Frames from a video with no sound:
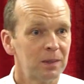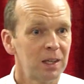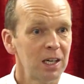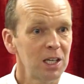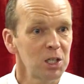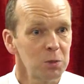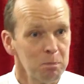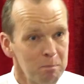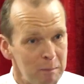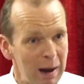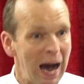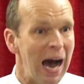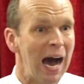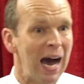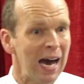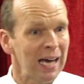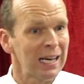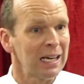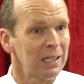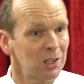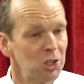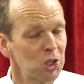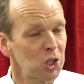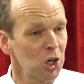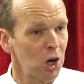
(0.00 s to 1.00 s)
He's mad
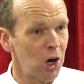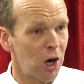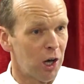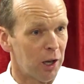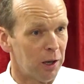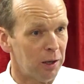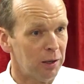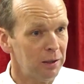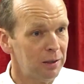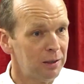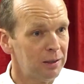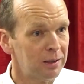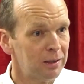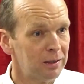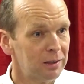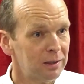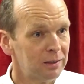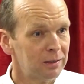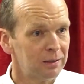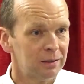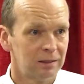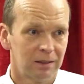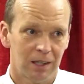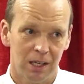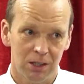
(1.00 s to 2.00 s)
at John.
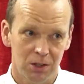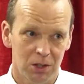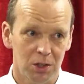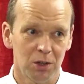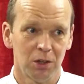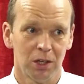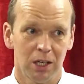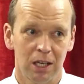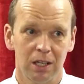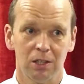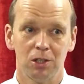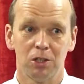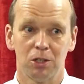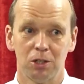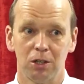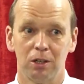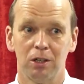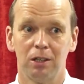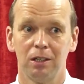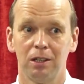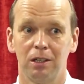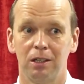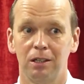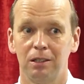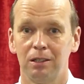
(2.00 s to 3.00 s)
That's going to get
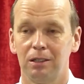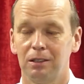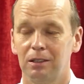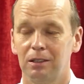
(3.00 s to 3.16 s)
started.